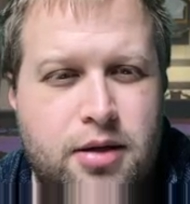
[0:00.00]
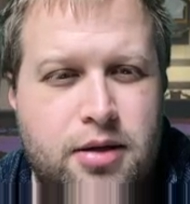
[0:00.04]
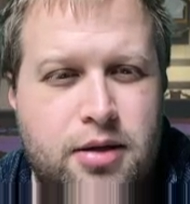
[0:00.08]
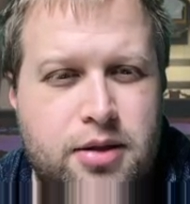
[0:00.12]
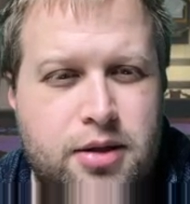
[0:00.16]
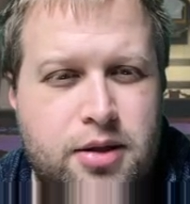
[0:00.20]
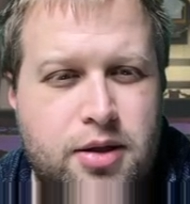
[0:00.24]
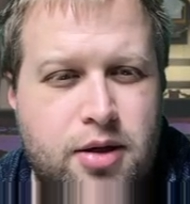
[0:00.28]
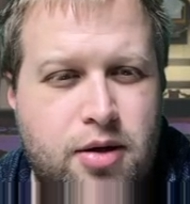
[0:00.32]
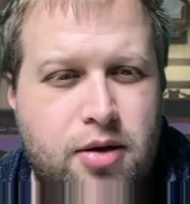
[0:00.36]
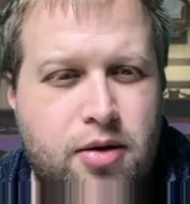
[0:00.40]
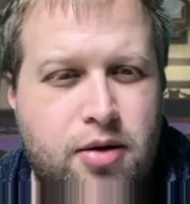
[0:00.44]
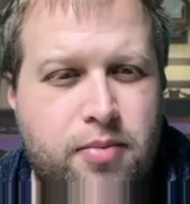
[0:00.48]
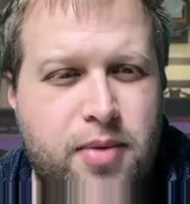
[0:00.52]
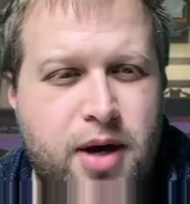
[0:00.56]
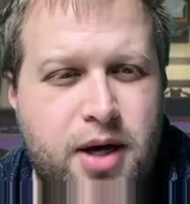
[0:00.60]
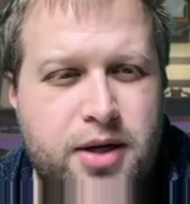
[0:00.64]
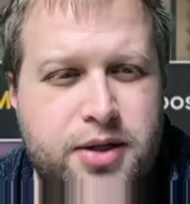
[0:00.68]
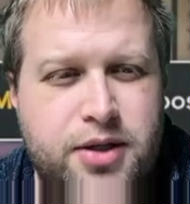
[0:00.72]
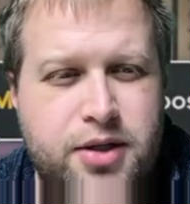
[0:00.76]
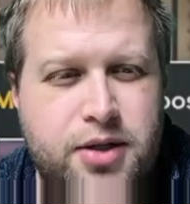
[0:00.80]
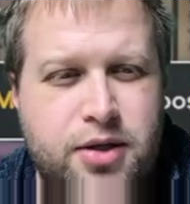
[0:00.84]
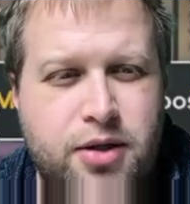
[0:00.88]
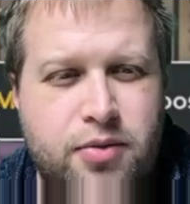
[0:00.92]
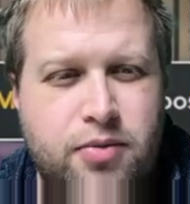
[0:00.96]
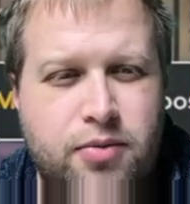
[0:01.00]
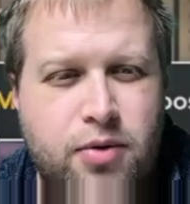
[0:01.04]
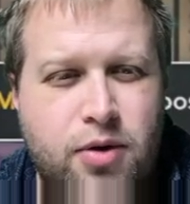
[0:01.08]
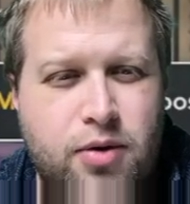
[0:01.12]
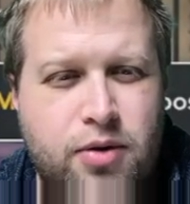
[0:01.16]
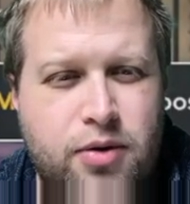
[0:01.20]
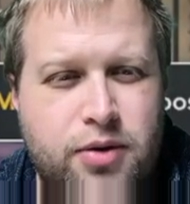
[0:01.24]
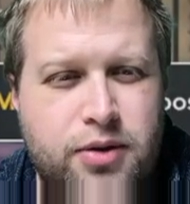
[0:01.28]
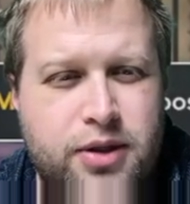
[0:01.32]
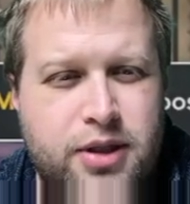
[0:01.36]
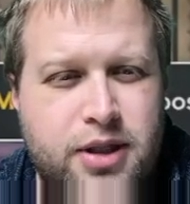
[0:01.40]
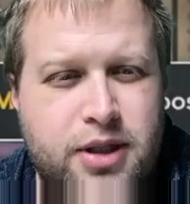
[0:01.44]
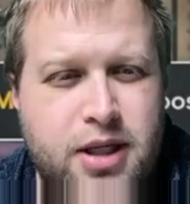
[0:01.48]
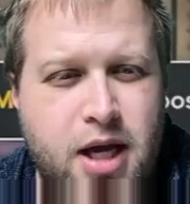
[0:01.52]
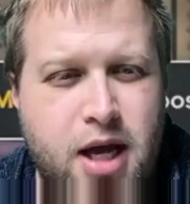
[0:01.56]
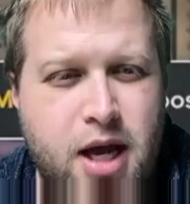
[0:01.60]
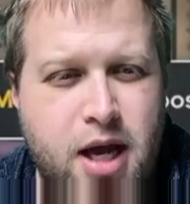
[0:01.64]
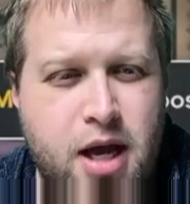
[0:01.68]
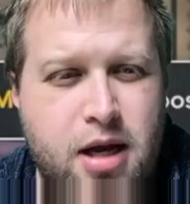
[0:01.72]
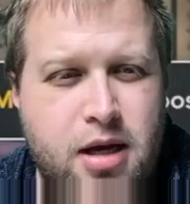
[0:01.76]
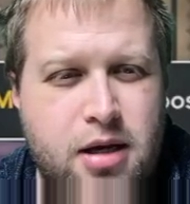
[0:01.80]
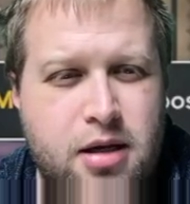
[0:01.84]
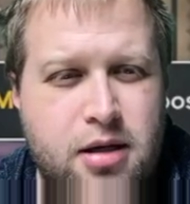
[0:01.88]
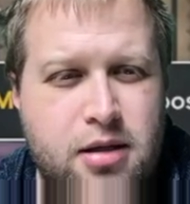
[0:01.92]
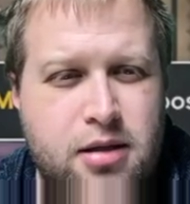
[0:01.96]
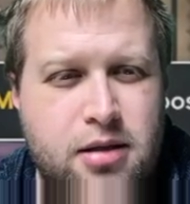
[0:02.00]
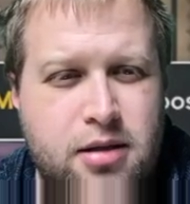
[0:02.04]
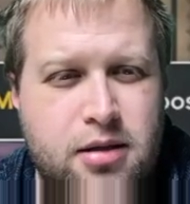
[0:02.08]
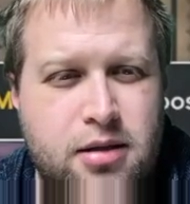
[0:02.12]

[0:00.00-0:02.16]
So mustard rolled 10.